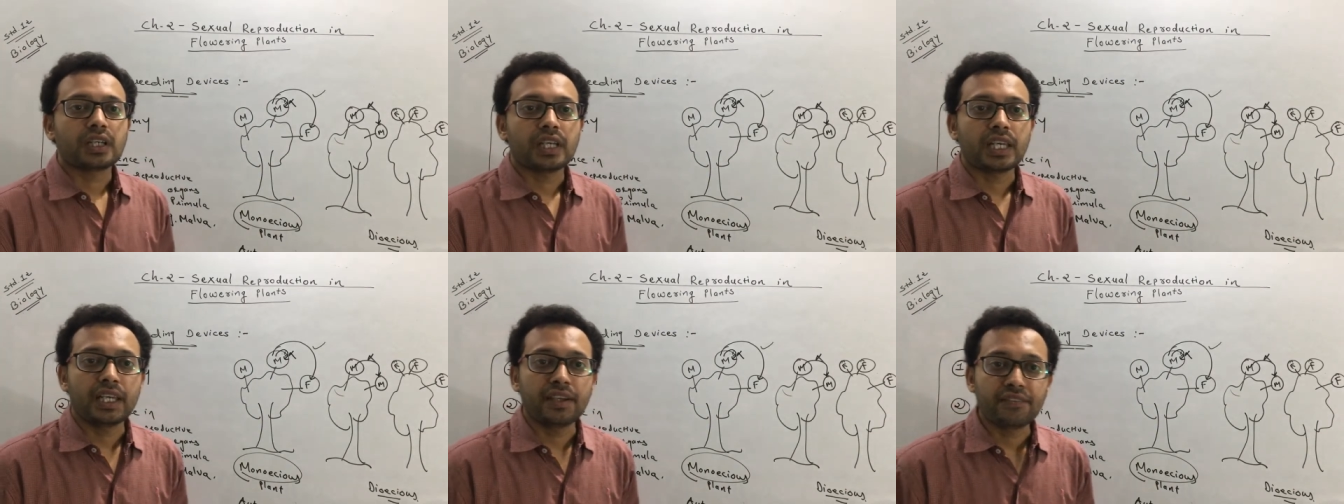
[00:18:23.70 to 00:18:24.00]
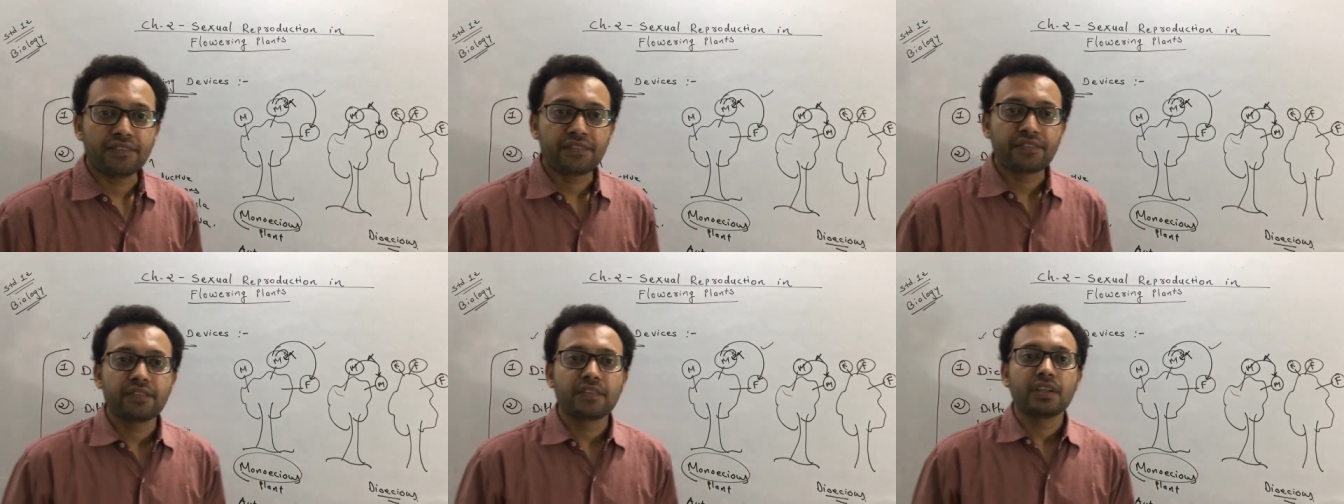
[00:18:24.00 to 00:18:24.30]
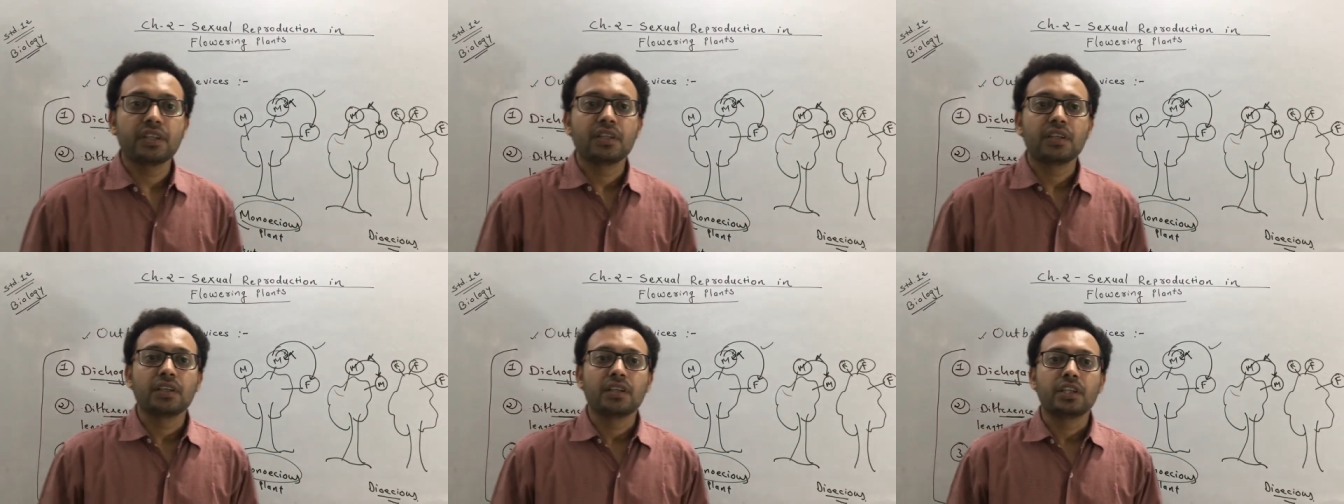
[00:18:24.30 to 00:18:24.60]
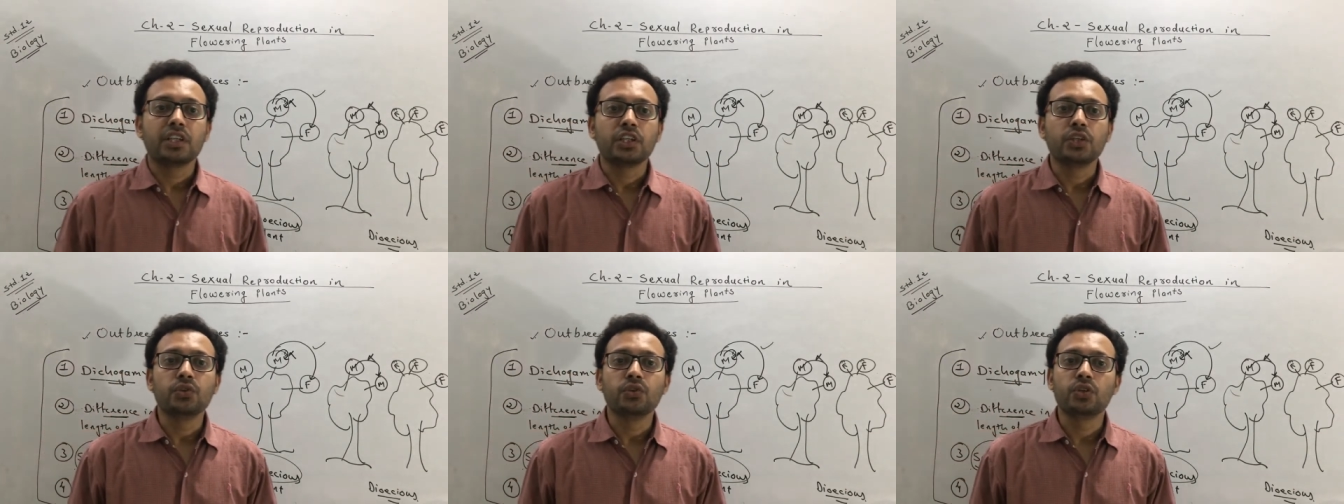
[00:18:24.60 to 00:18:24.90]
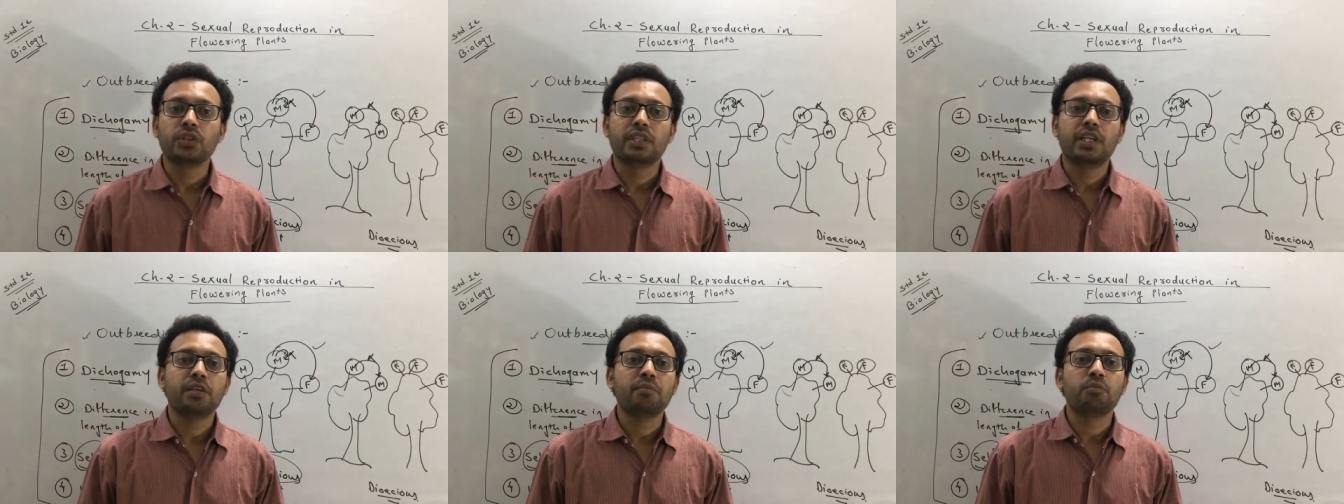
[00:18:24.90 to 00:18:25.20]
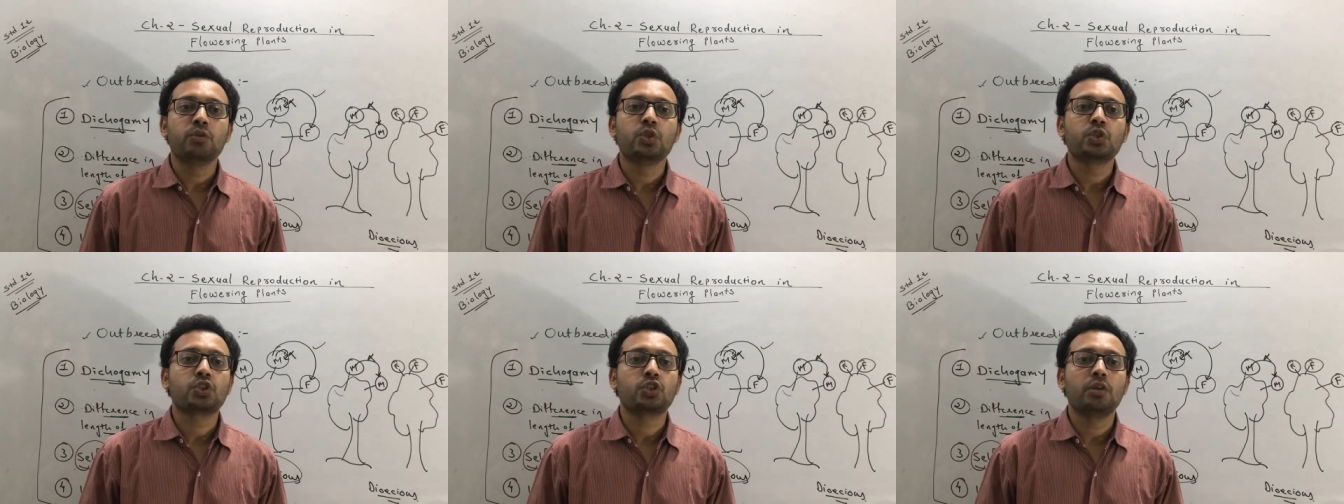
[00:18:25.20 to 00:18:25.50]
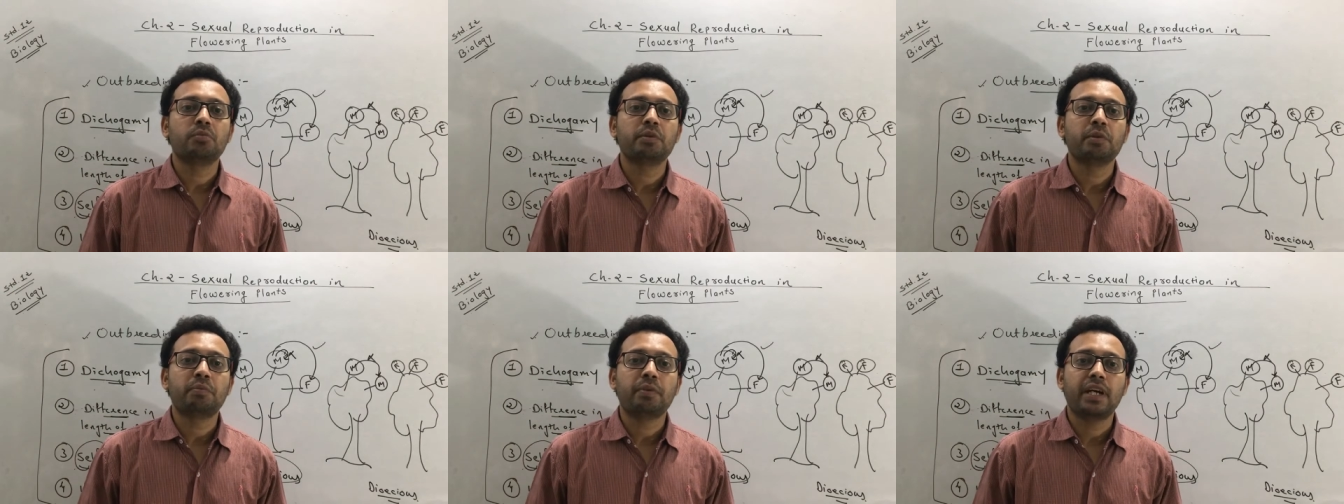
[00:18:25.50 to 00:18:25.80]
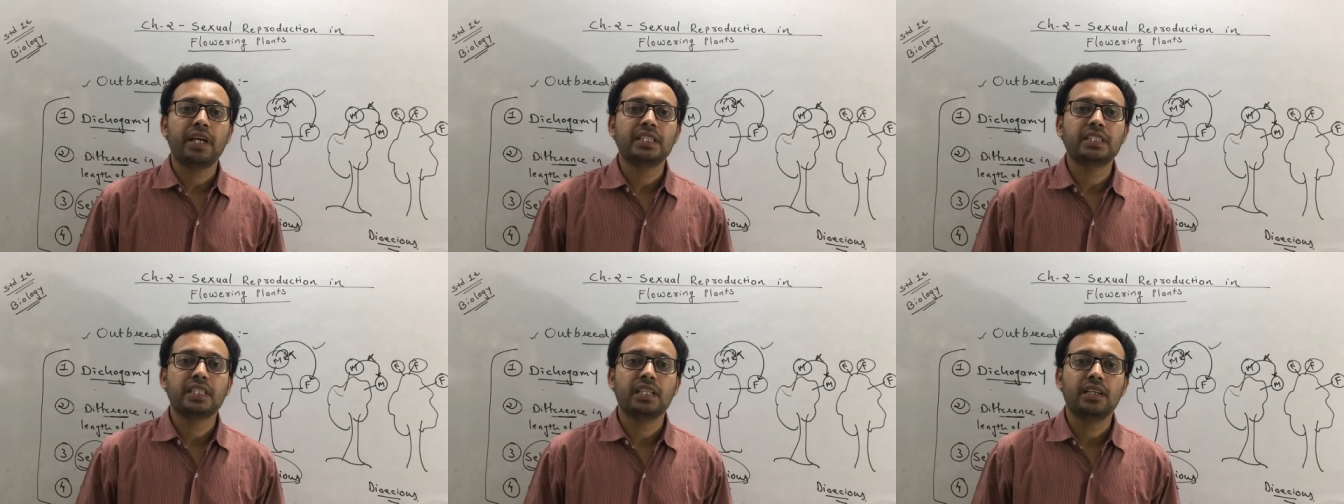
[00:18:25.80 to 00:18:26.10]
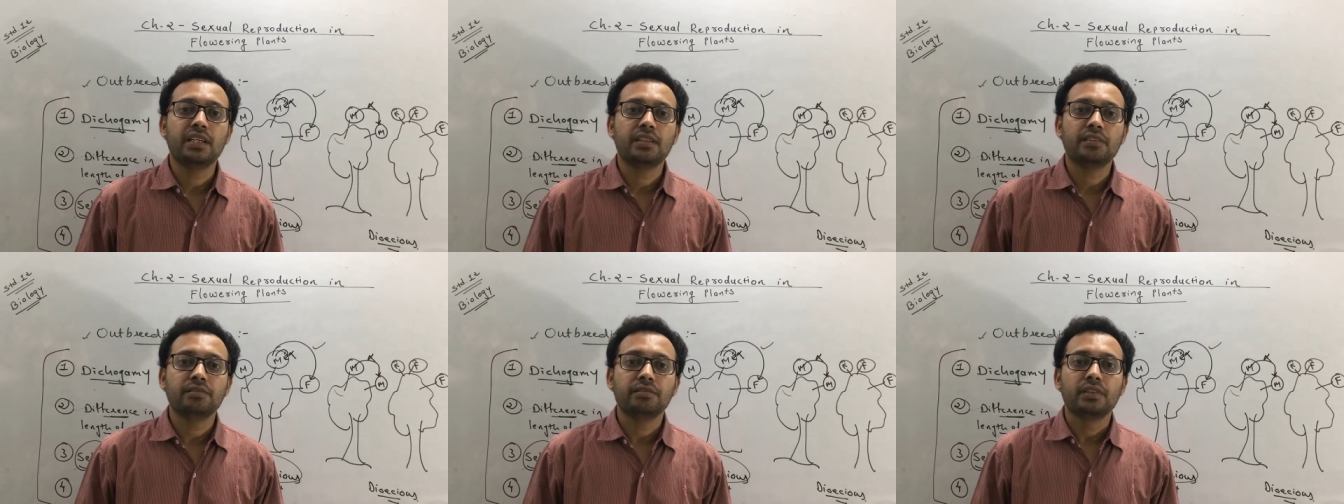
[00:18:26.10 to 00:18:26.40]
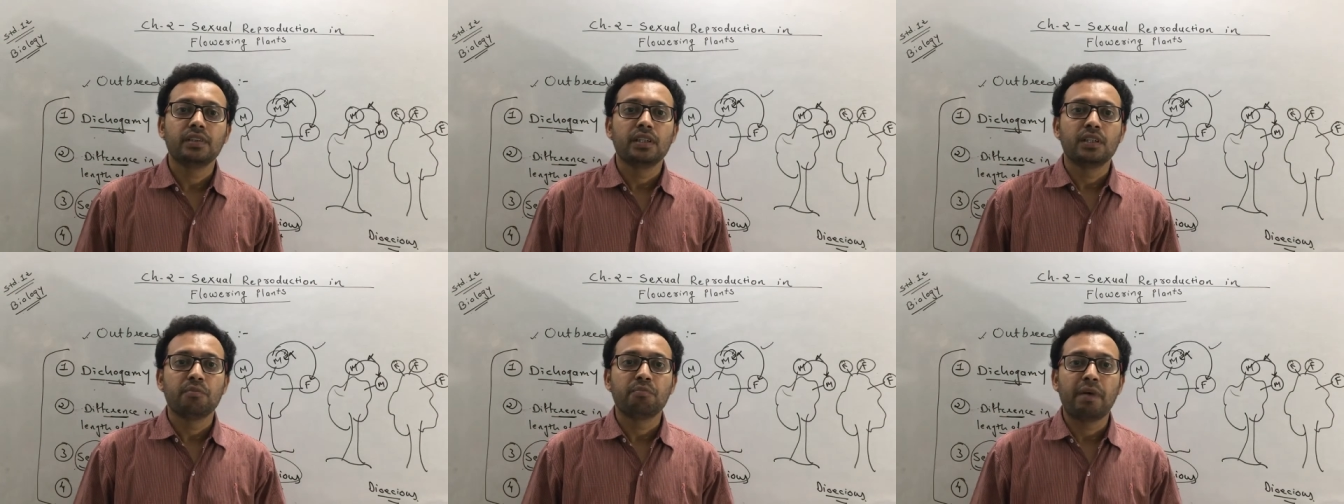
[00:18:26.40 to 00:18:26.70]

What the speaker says: if you know that most of the plants are